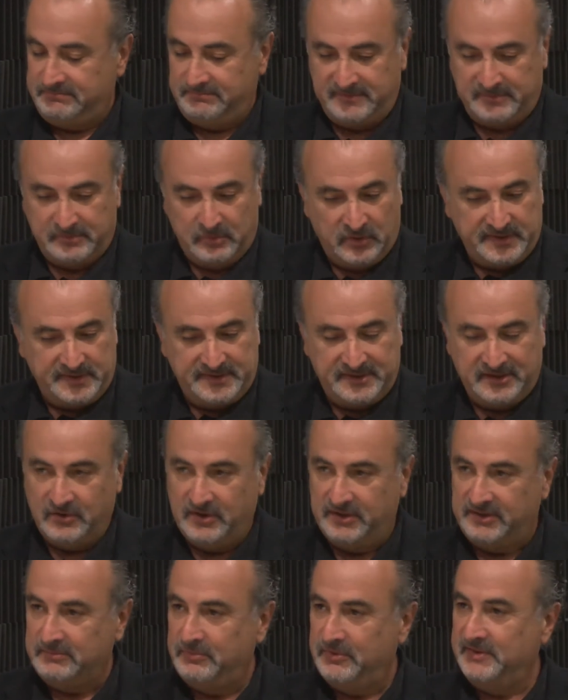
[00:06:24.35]
smoke a
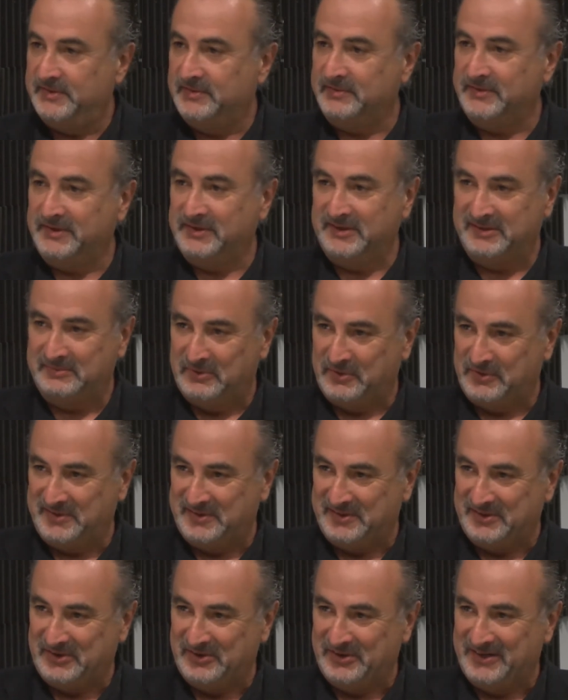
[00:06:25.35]
cigarette, the prisoners get to smoke a
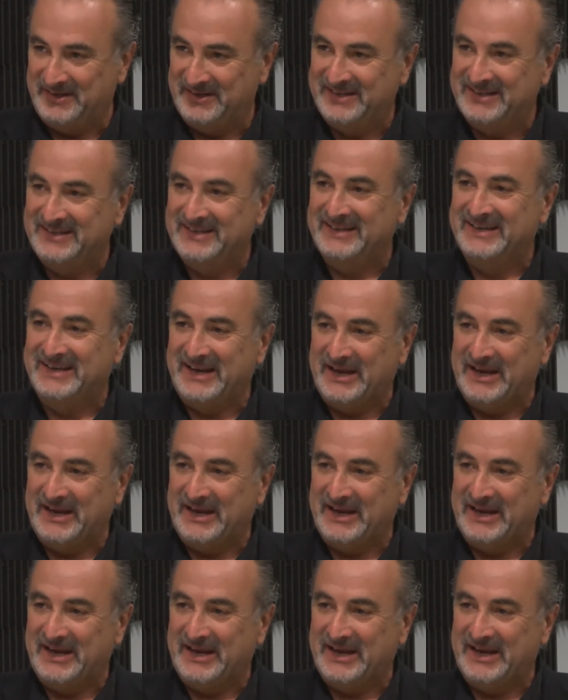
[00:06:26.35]
cigarette. Yeah.